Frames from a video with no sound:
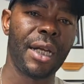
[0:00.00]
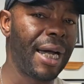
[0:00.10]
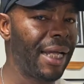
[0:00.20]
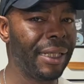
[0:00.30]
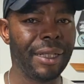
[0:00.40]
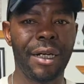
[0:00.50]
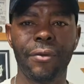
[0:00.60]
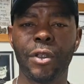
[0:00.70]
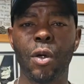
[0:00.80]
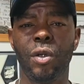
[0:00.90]
I love
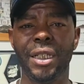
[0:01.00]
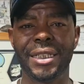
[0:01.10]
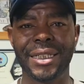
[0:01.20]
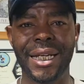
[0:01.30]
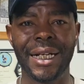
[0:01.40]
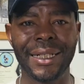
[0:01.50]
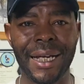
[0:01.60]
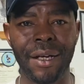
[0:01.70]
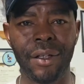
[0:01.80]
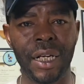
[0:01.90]
throwing this thing
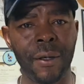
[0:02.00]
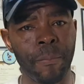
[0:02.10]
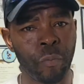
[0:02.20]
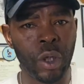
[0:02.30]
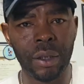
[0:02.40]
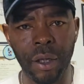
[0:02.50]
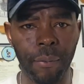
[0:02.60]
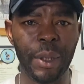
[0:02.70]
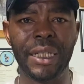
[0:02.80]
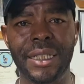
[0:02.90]
down there a little
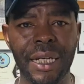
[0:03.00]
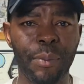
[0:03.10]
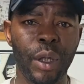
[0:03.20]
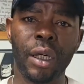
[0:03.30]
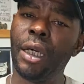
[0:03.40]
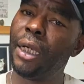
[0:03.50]
bit deeper,